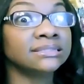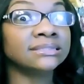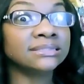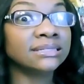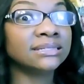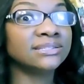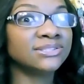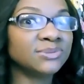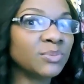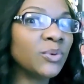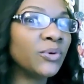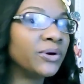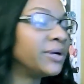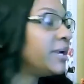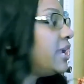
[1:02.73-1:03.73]
and tons
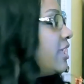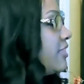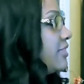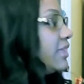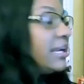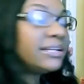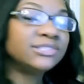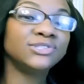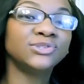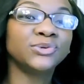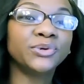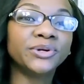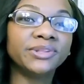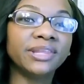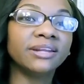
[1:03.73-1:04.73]
more that I
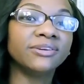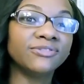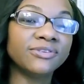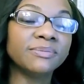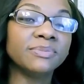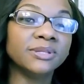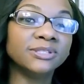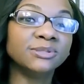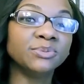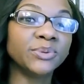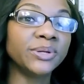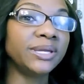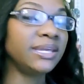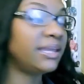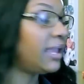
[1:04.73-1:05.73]
stored that are from the
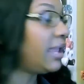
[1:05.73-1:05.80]
spring